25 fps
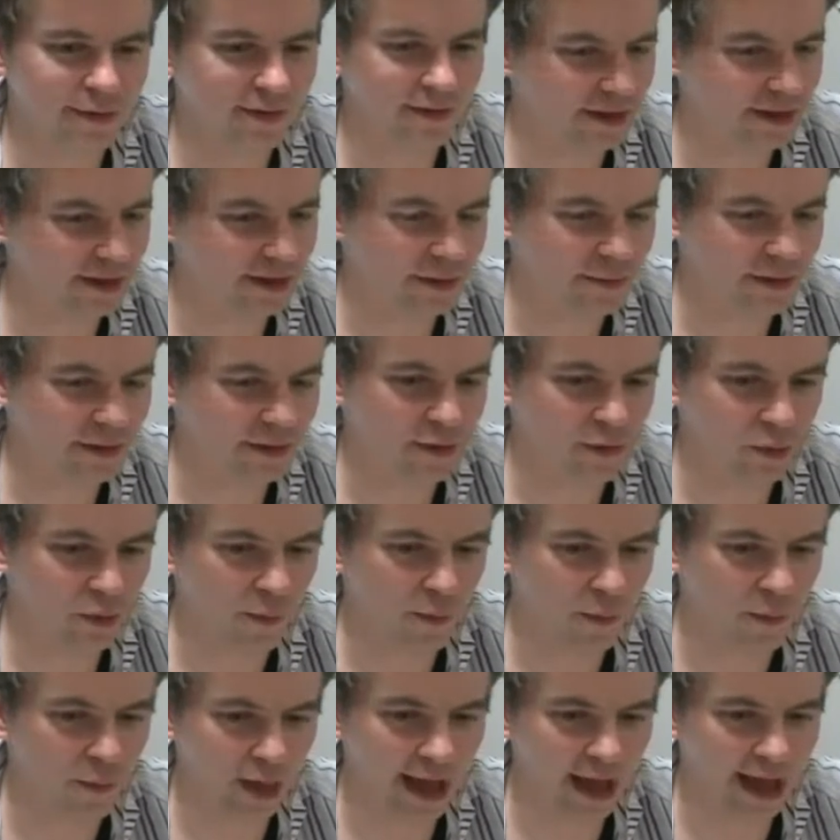they did
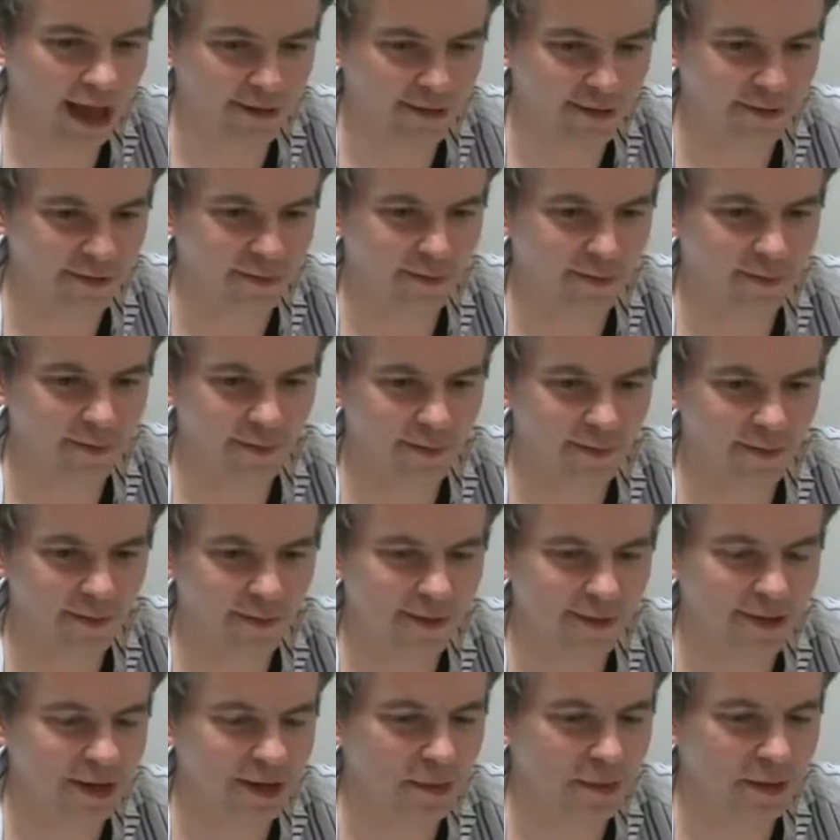one last
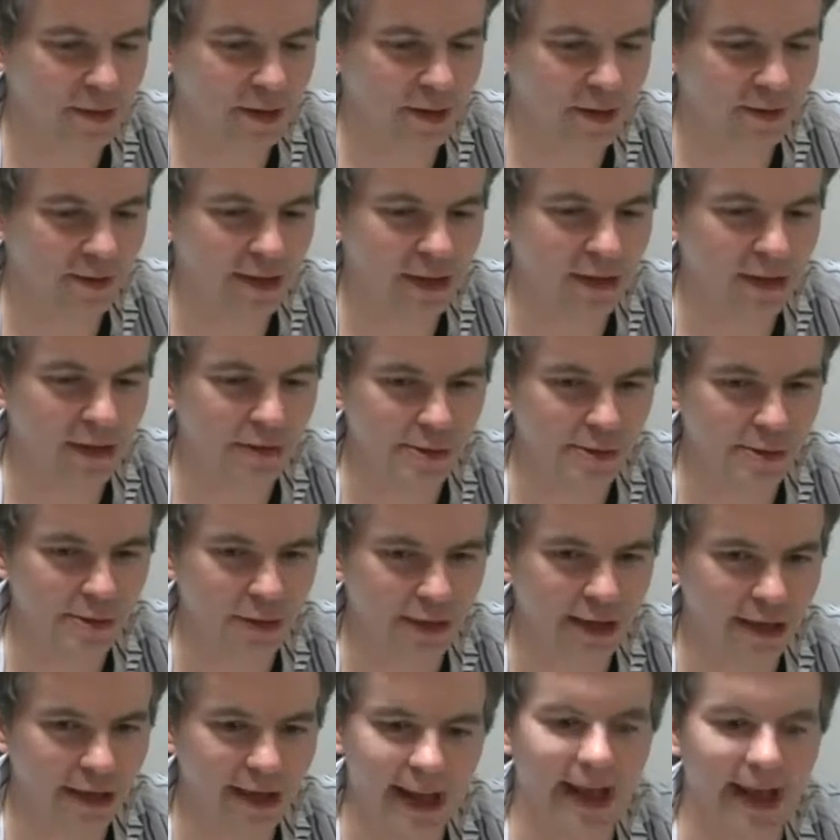seemingly
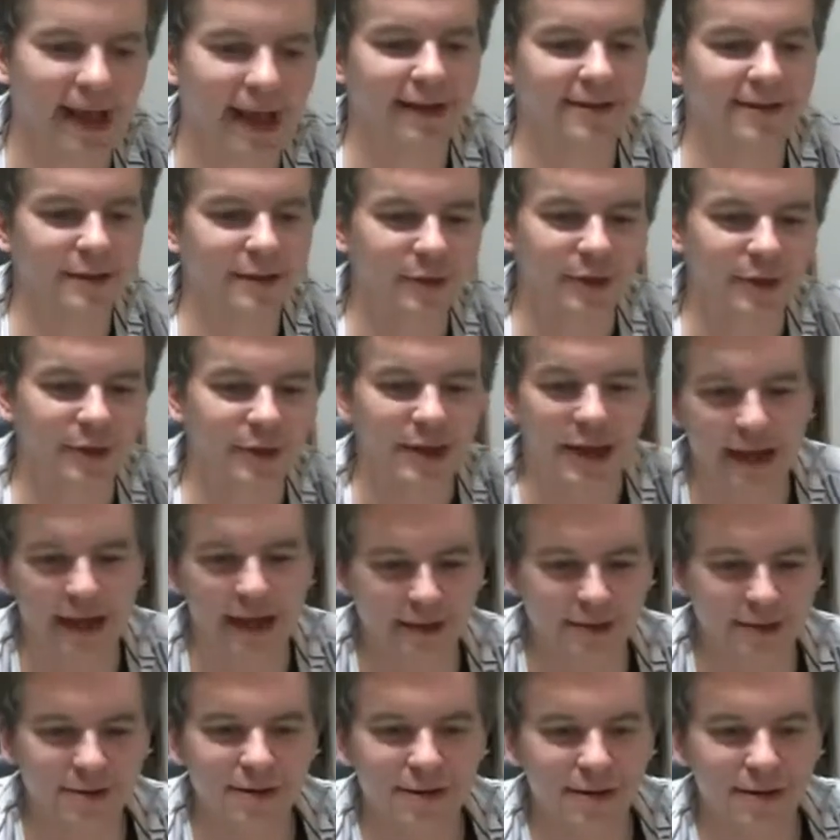good-looking act at the
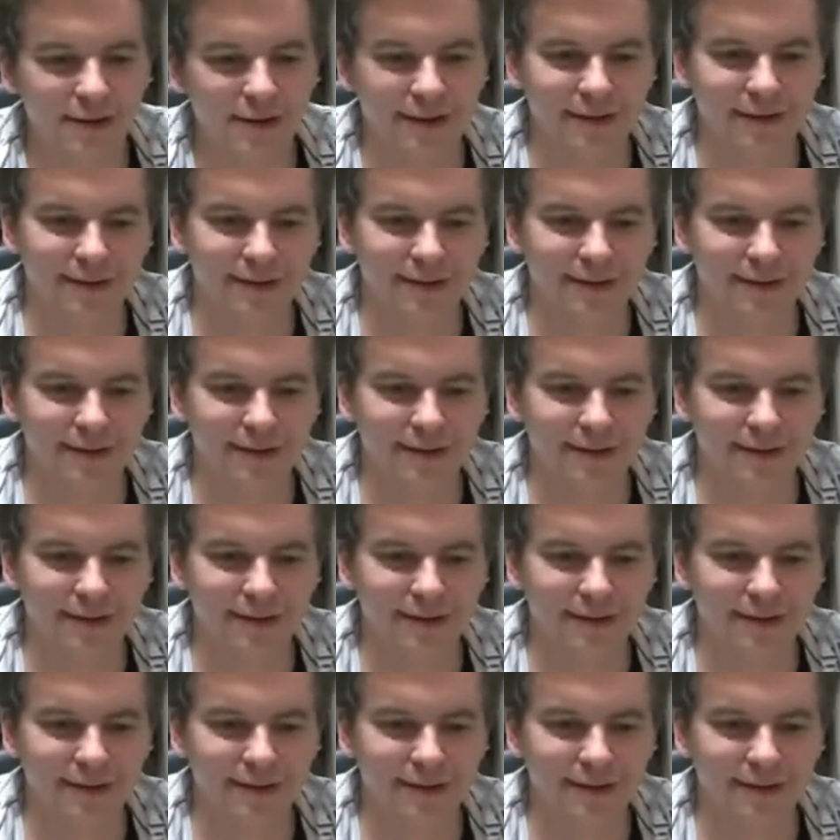end?